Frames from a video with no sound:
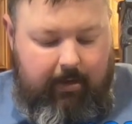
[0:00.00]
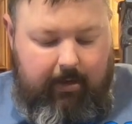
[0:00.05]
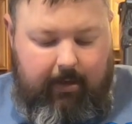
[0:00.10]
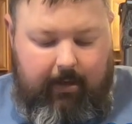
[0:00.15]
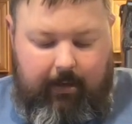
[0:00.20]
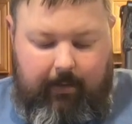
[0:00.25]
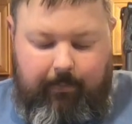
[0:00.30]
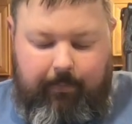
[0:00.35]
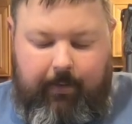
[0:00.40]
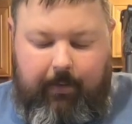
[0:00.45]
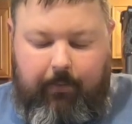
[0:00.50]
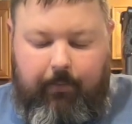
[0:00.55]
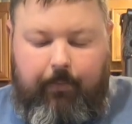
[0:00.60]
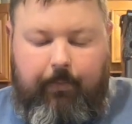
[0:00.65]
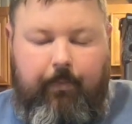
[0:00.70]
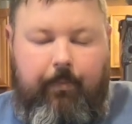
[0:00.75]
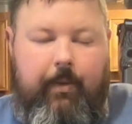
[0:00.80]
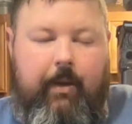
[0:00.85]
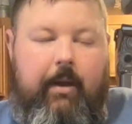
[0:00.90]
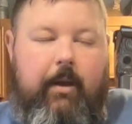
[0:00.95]

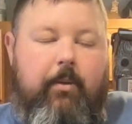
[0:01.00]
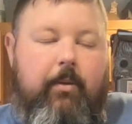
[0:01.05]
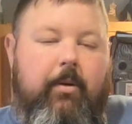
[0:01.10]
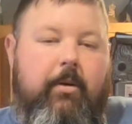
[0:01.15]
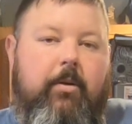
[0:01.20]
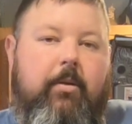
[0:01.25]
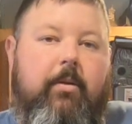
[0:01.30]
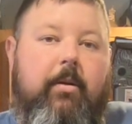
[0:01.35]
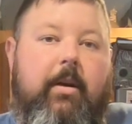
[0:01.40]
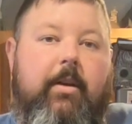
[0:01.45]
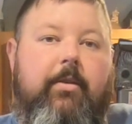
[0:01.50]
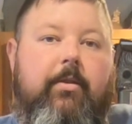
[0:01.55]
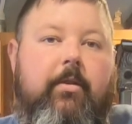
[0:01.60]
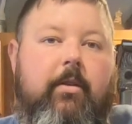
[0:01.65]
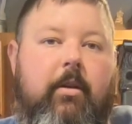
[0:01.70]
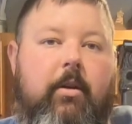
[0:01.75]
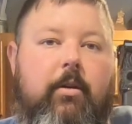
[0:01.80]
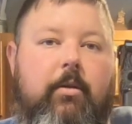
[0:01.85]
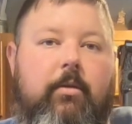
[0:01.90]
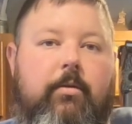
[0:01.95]
But being we're doing a
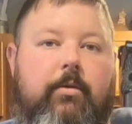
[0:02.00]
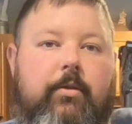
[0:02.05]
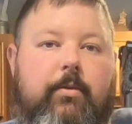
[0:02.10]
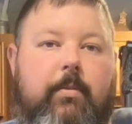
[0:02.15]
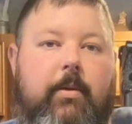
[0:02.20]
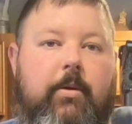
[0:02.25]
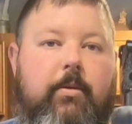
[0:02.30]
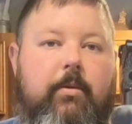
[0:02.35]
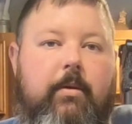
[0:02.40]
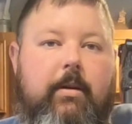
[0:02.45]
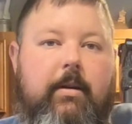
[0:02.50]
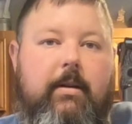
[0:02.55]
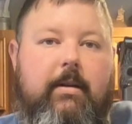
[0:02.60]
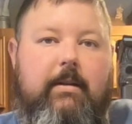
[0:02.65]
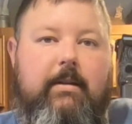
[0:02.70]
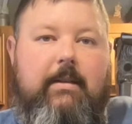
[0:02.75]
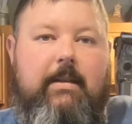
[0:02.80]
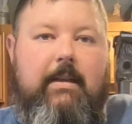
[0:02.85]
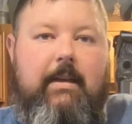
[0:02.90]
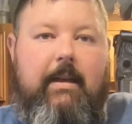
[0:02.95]
slow smoke
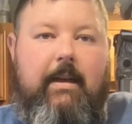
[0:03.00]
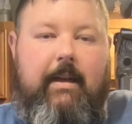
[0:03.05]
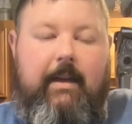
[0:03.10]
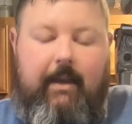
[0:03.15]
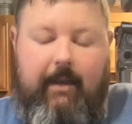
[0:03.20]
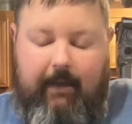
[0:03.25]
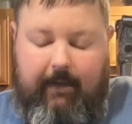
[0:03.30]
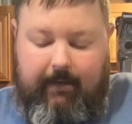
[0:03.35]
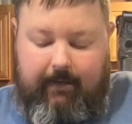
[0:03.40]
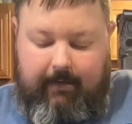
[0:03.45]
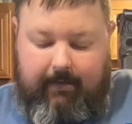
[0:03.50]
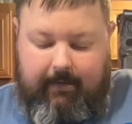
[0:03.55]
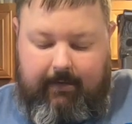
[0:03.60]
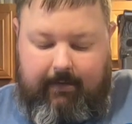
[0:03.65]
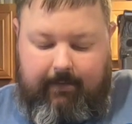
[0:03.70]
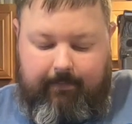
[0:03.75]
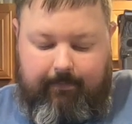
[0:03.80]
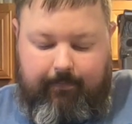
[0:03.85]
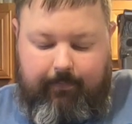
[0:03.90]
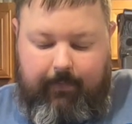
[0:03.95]
today,
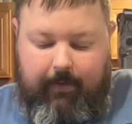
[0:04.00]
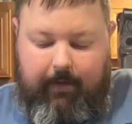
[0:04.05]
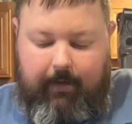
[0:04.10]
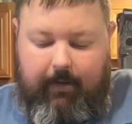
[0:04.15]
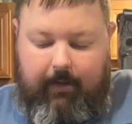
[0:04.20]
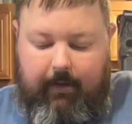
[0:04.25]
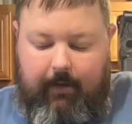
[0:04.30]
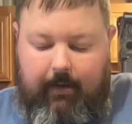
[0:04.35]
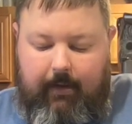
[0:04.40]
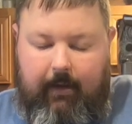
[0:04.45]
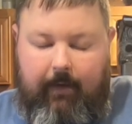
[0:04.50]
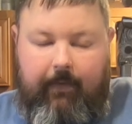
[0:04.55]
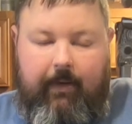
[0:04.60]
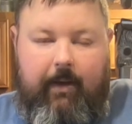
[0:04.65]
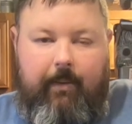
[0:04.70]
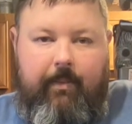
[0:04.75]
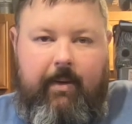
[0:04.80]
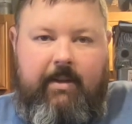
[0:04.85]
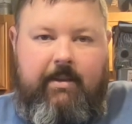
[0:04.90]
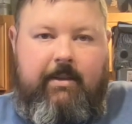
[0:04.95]
I've
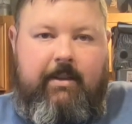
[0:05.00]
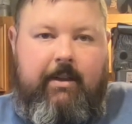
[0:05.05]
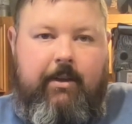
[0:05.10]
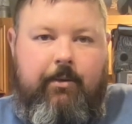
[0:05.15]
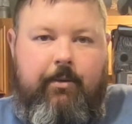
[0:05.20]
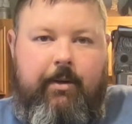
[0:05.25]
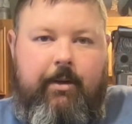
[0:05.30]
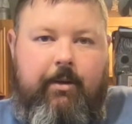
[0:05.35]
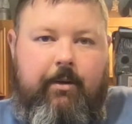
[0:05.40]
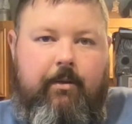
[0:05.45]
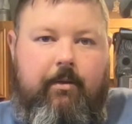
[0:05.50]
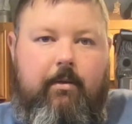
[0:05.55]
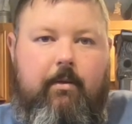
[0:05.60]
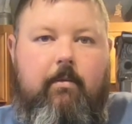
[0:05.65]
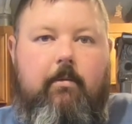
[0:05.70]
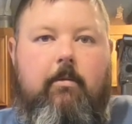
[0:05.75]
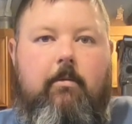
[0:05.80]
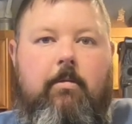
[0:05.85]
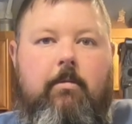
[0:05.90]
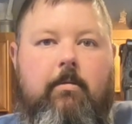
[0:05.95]
got my Z-Grill
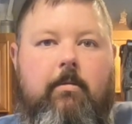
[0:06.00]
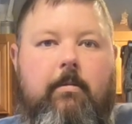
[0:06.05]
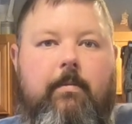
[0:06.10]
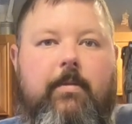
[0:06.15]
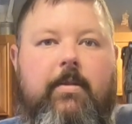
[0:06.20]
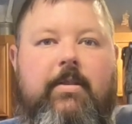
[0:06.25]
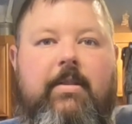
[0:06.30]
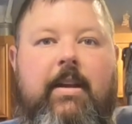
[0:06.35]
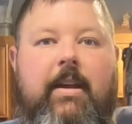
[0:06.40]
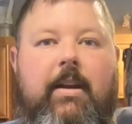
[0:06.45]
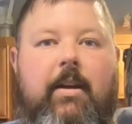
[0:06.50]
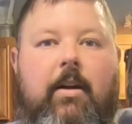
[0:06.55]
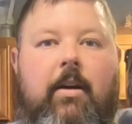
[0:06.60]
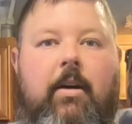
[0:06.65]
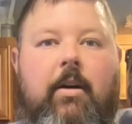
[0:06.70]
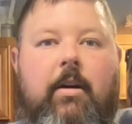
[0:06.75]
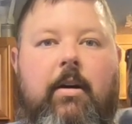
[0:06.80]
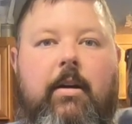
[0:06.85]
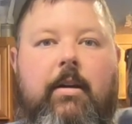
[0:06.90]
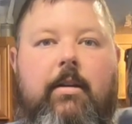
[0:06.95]
set
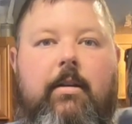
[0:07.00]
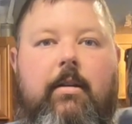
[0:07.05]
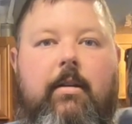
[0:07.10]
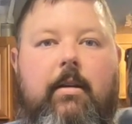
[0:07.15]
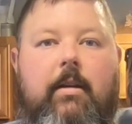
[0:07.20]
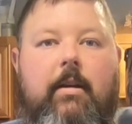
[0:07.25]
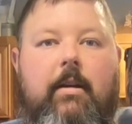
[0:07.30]
on